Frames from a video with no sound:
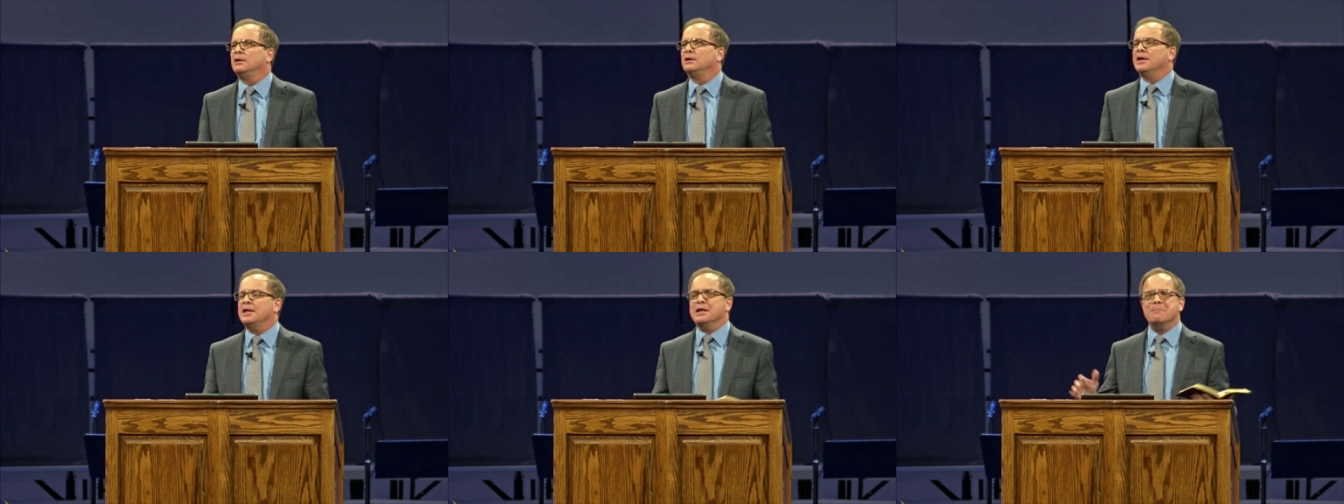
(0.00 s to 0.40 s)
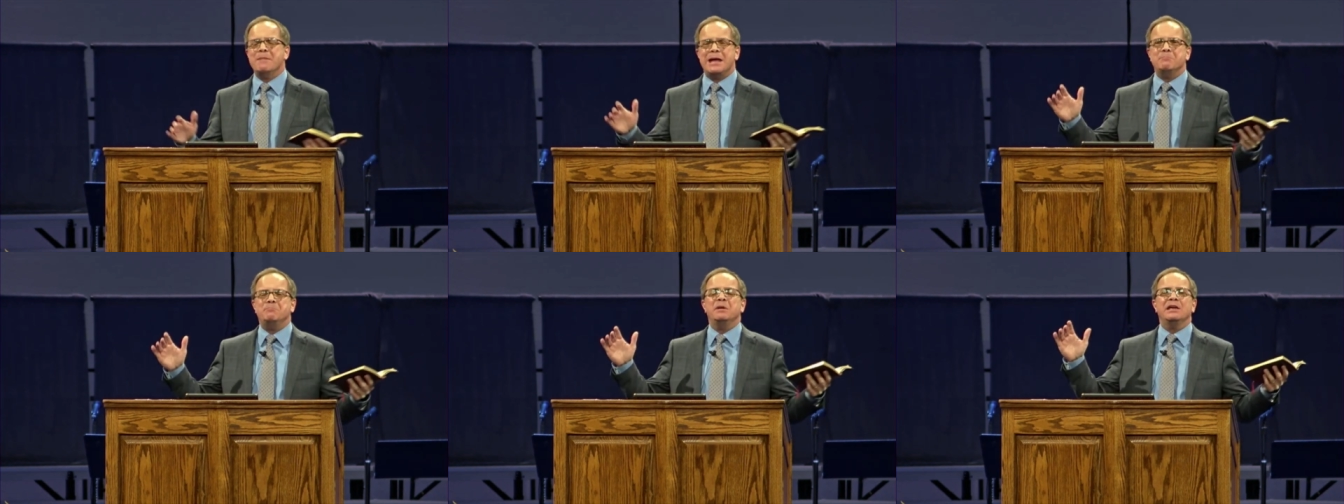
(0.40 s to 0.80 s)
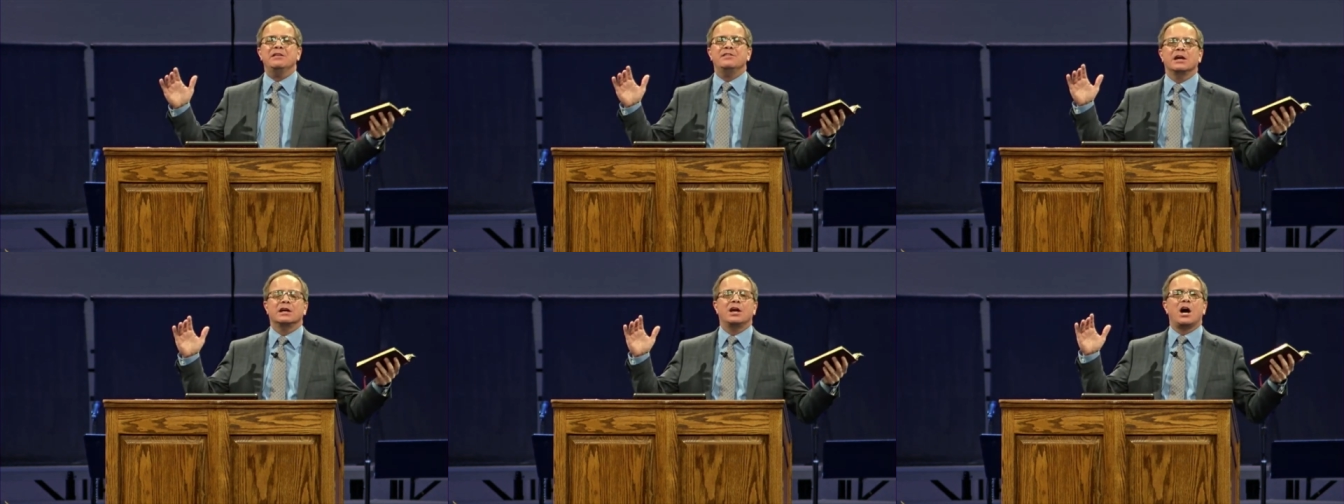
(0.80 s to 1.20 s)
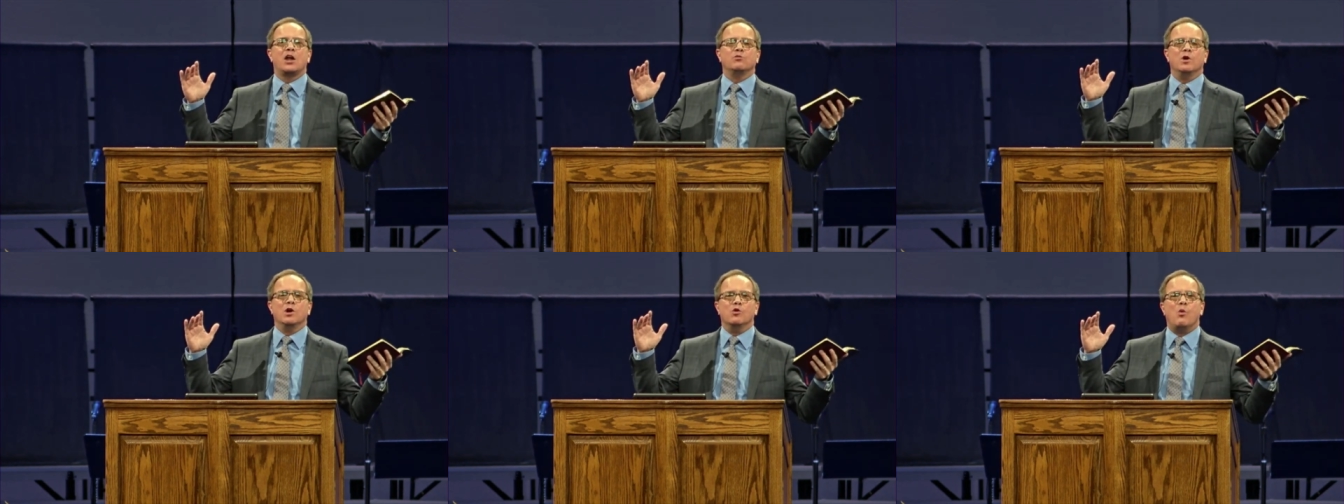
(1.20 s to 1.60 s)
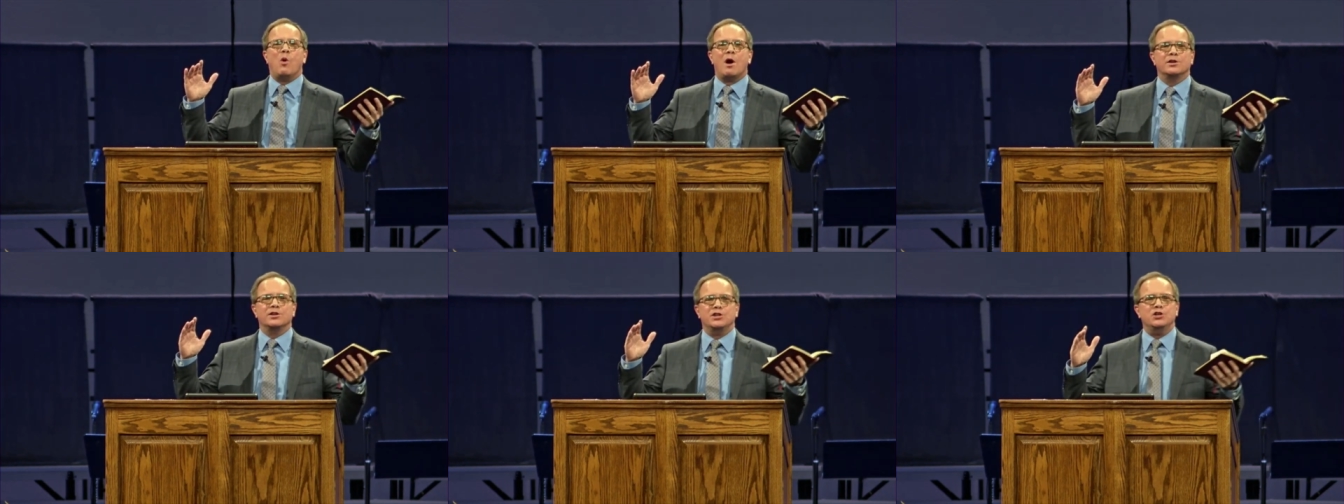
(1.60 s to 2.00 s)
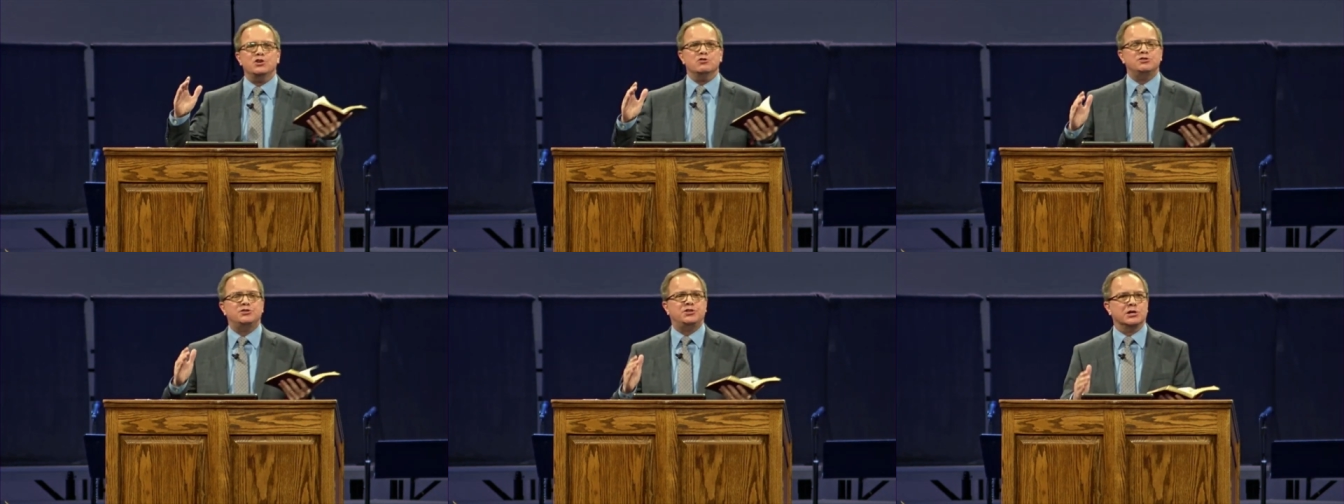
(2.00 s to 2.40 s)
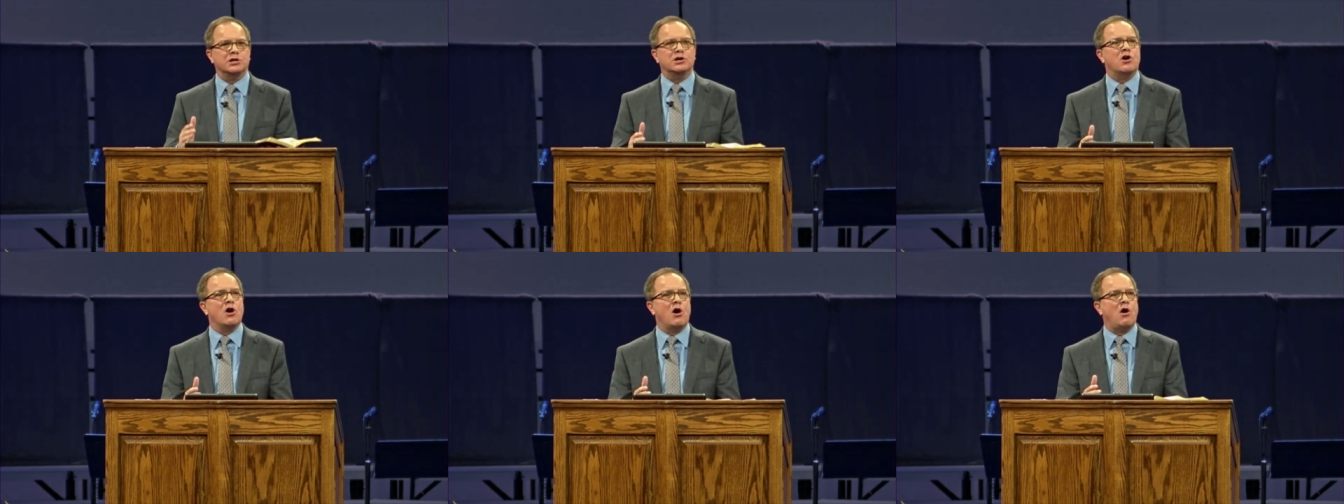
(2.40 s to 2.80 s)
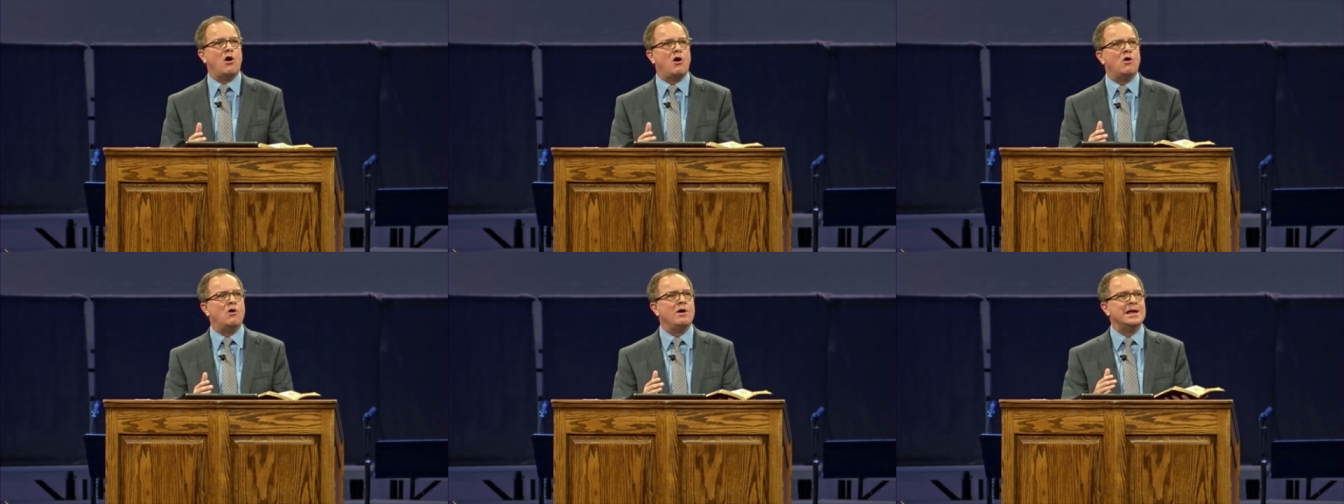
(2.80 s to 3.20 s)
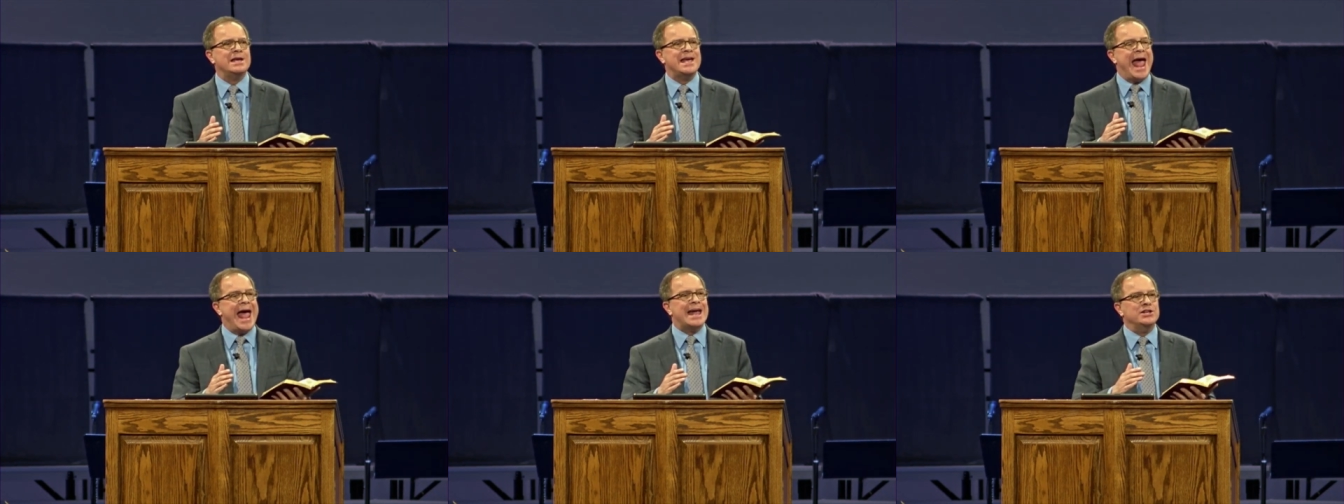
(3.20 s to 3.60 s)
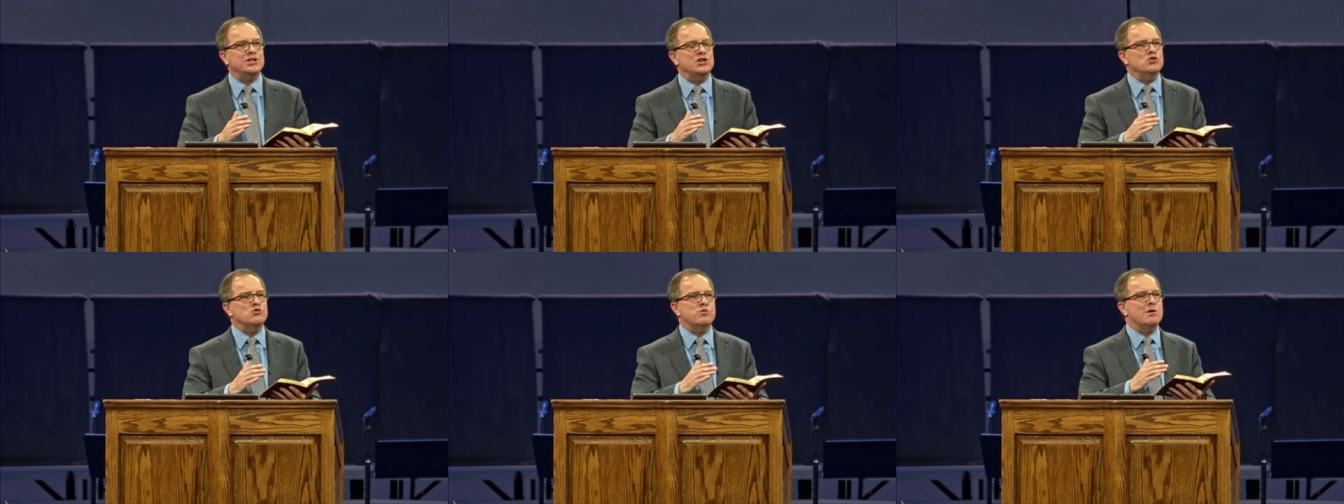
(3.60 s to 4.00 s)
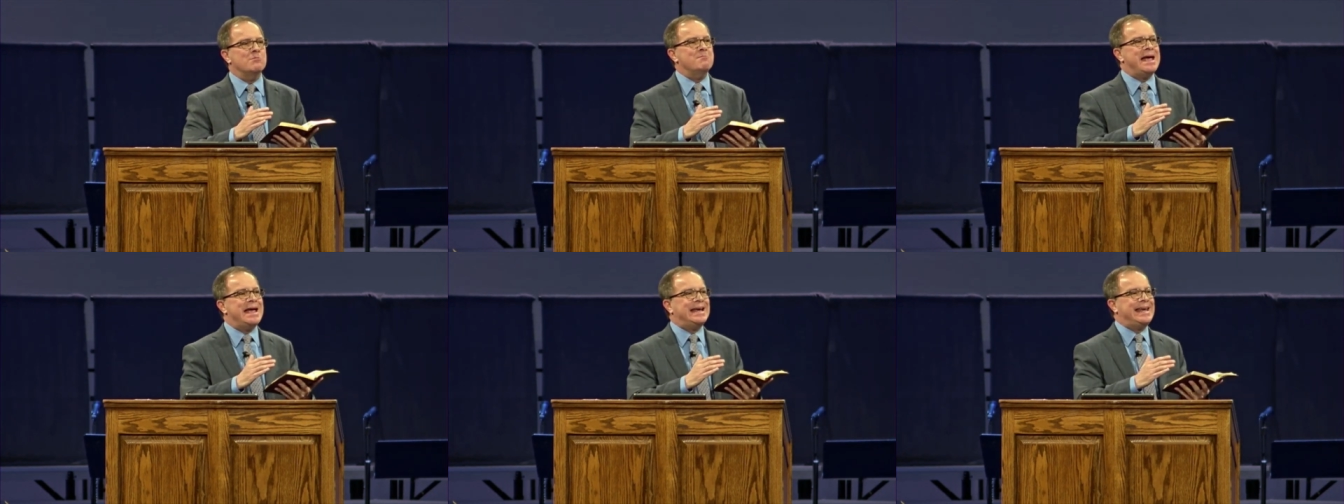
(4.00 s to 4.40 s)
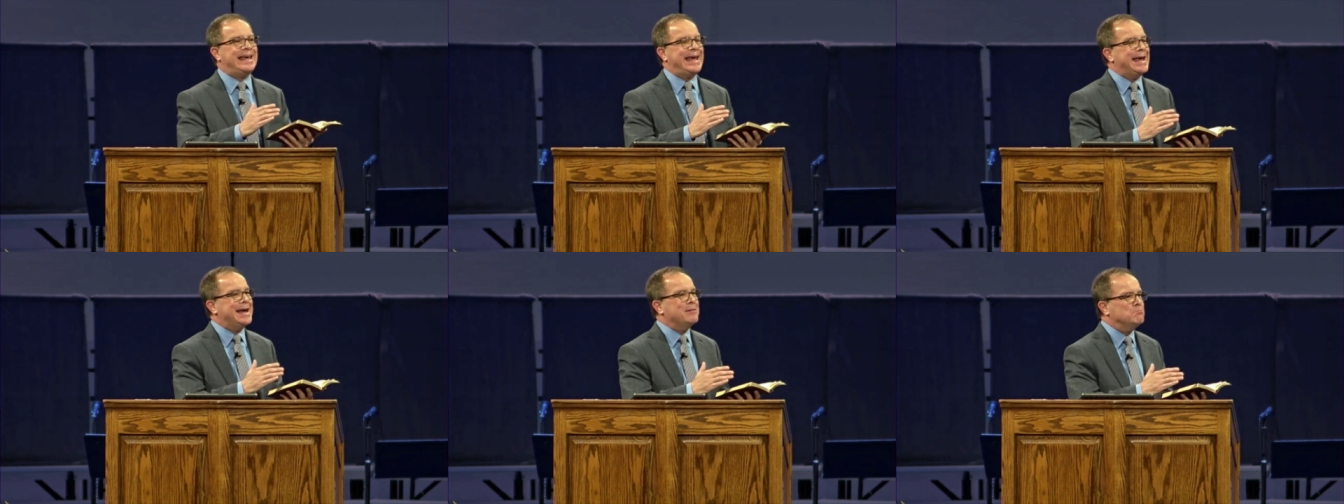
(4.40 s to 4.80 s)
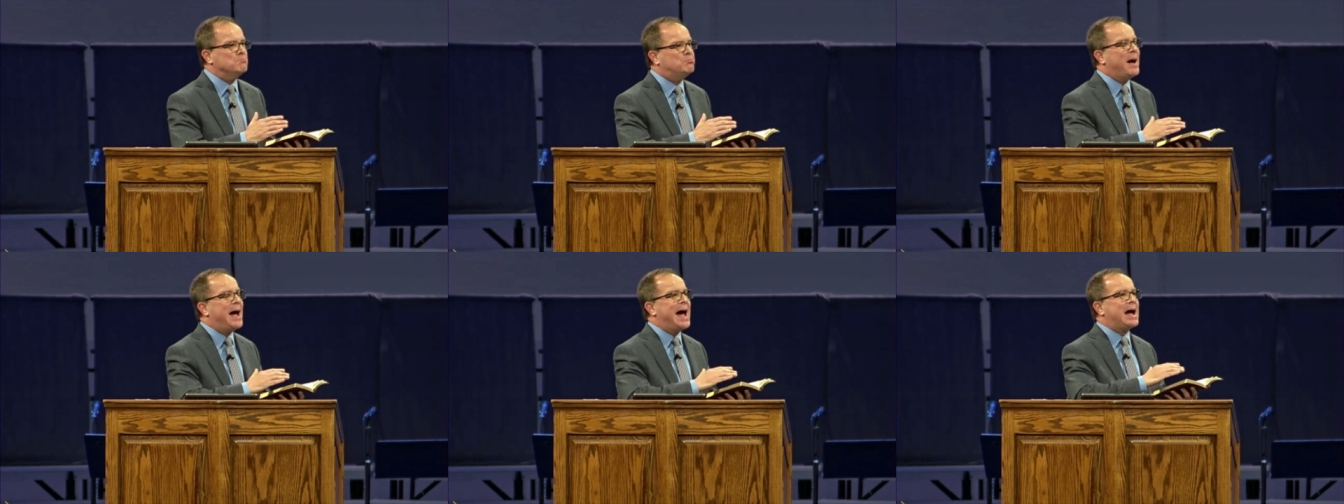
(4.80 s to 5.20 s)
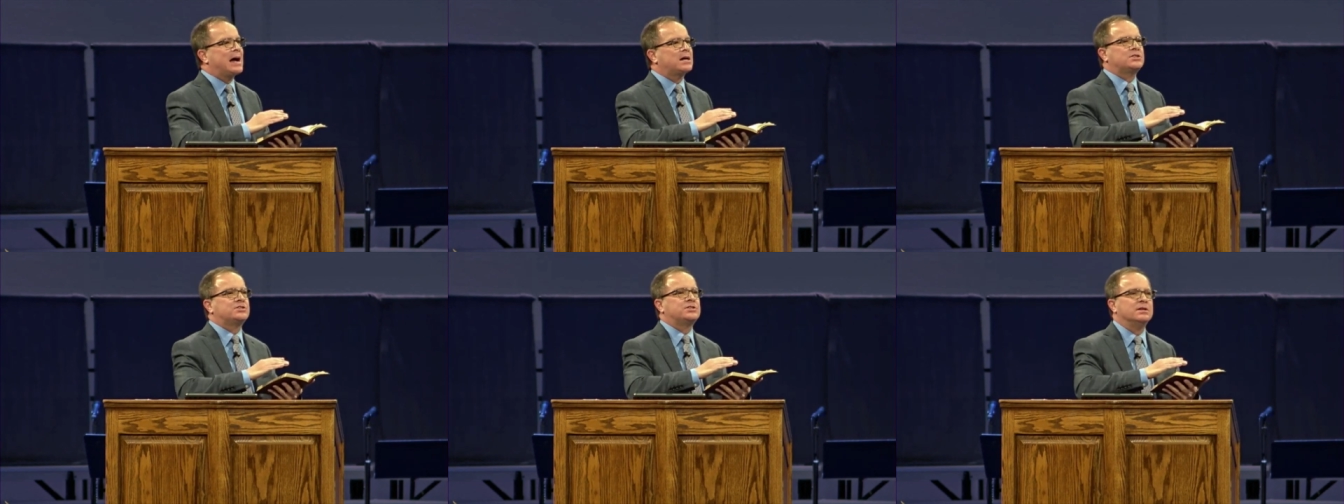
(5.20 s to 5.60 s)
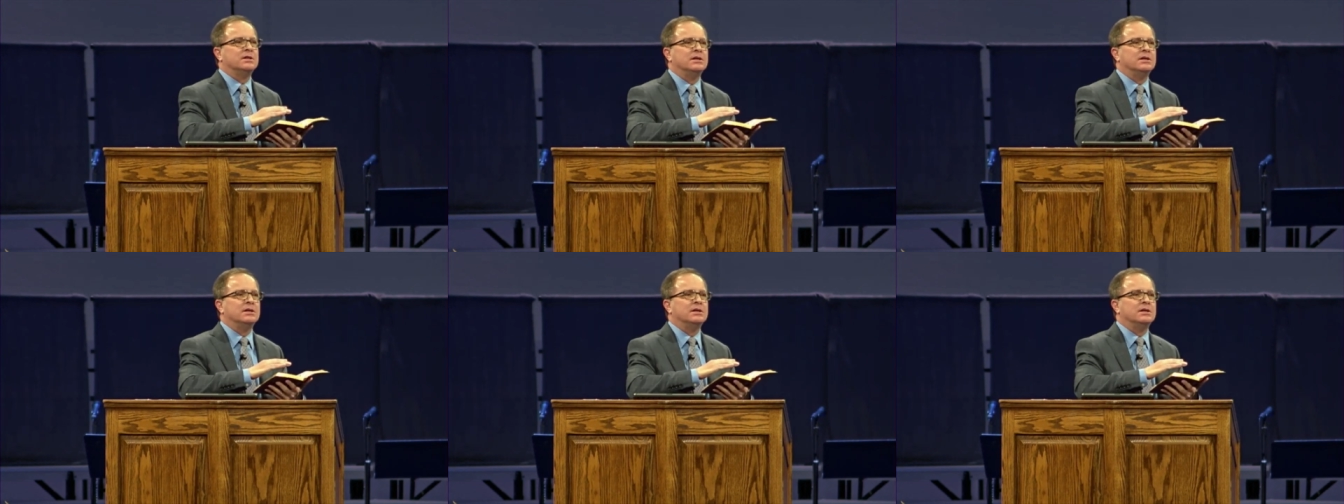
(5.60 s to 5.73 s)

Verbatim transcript: and it may be that God will want you to go and you will make impact